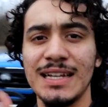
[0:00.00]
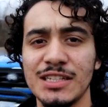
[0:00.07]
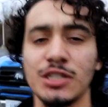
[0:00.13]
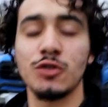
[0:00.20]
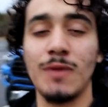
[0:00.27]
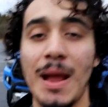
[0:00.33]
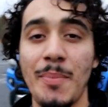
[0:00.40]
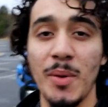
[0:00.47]
That's
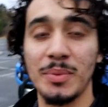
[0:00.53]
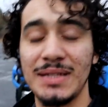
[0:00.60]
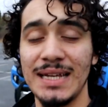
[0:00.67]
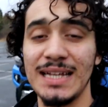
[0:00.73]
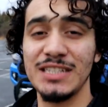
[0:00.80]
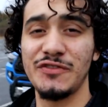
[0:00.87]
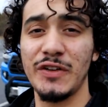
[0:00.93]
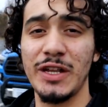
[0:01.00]
gonna wrap up
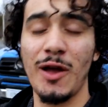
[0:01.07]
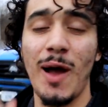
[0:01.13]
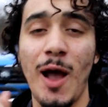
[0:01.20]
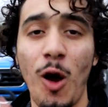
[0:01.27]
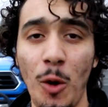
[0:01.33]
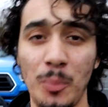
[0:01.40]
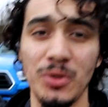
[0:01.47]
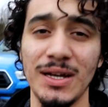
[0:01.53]
today's video. I
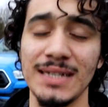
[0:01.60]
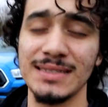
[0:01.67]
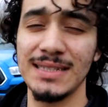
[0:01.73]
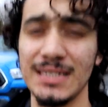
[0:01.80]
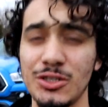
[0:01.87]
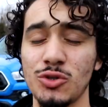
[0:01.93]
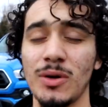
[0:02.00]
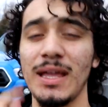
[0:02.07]
hope you guys
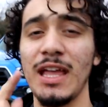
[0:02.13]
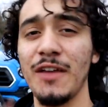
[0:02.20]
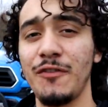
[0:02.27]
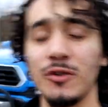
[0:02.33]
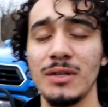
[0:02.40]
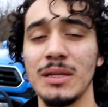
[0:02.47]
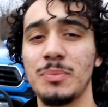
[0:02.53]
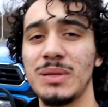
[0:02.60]
did enjoy. If
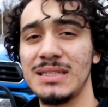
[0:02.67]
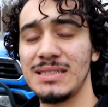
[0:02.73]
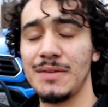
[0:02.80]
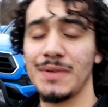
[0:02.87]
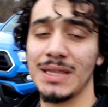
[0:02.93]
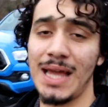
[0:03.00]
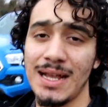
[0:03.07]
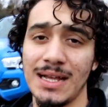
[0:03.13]
you did, please
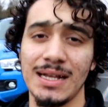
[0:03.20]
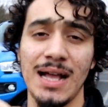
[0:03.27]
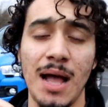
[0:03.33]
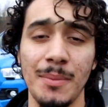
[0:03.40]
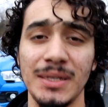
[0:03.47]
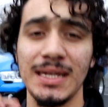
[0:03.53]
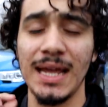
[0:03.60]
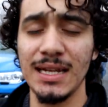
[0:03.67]
leave a like, a
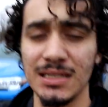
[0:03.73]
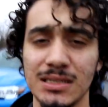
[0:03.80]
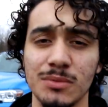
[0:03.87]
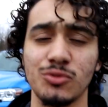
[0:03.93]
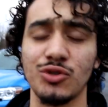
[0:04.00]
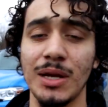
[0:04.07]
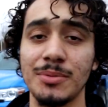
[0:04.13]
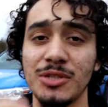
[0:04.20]
comment, and a
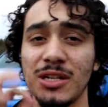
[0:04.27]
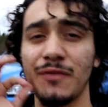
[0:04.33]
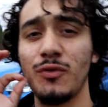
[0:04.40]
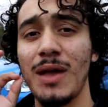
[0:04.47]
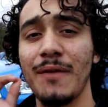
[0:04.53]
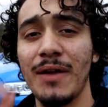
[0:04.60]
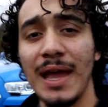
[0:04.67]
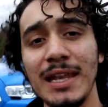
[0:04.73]
subscription. If
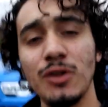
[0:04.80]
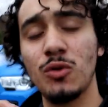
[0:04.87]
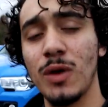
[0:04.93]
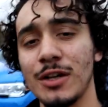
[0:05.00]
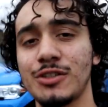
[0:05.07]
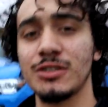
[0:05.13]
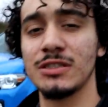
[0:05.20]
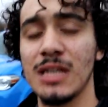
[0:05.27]
you have any
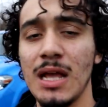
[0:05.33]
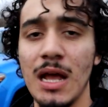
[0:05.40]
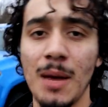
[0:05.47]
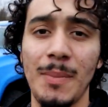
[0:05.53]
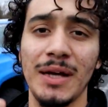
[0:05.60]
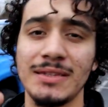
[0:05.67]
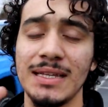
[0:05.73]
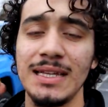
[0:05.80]
questions
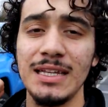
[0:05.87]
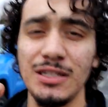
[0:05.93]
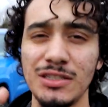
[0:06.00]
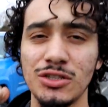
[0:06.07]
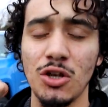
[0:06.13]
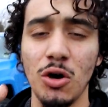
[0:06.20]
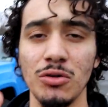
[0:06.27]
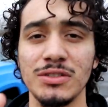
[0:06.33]
about the
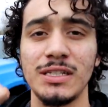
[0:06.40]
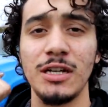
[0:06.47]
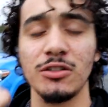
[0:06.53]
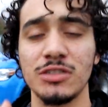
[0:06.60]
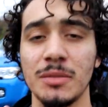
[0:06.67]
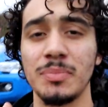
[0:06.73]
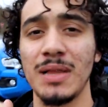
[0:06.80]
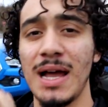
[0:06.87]
East Coast gear
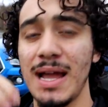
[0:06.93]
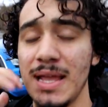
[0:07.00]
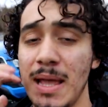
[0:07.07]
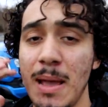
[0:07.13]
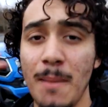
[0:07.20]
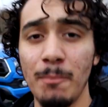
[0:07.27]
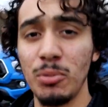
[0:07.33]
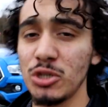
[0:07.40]
supply,
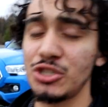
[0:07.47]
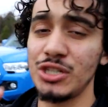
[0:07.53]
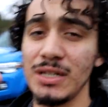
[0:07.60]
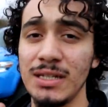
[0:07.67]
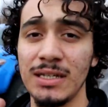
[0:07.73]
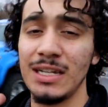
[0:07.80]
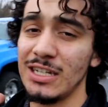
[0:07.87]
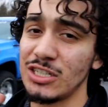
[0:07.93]

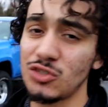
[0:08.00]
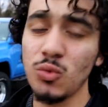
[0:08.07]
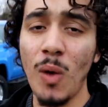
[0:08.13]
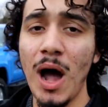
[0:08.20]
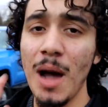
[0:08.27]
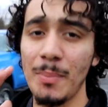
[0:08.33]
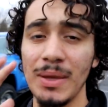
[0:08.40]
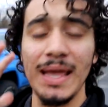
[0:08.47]
bushing,
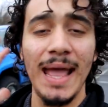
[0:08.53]
swap,